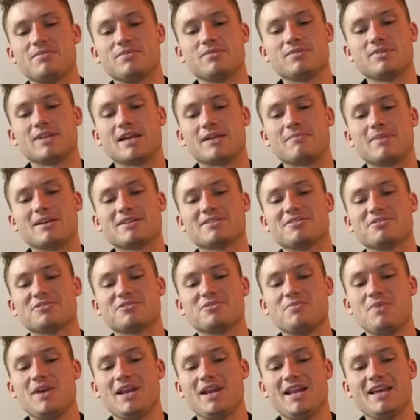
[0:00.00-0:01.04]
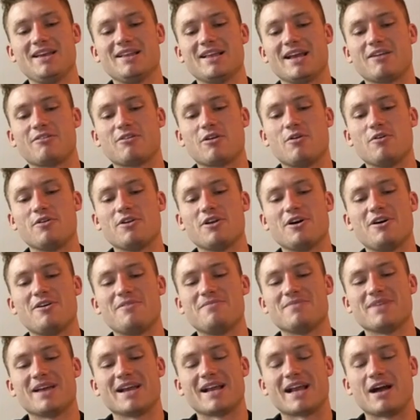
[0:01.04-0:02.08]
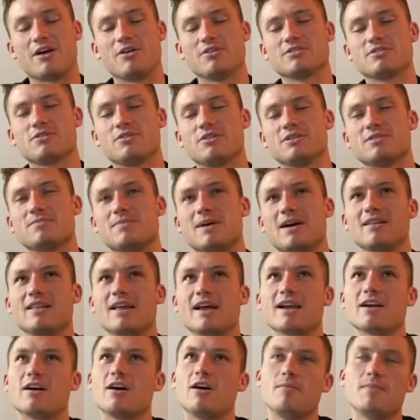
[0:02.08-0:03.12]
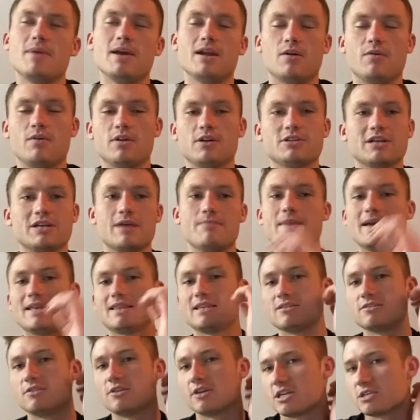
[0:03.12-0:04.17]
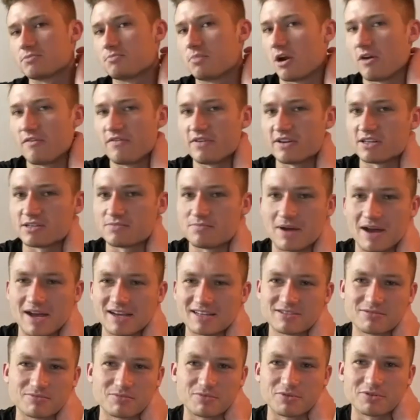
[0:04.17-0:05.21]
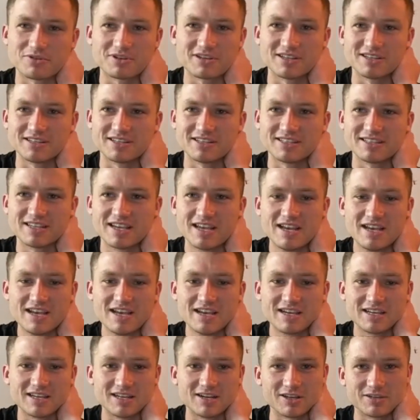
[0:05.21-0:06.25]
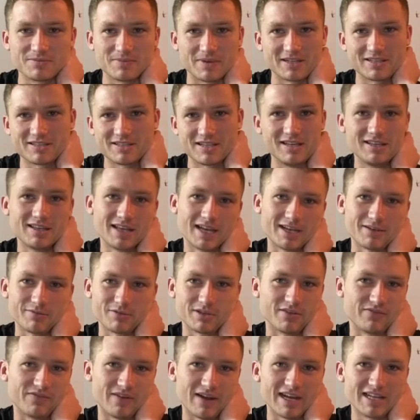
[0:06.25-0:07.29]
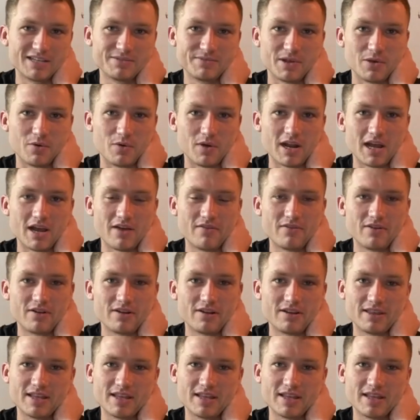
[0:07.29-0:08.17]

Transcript: Like my social media, like growing up, like I was always about like, oh man, I want to try and make this look as perfect as possible because it like defines me or whatever.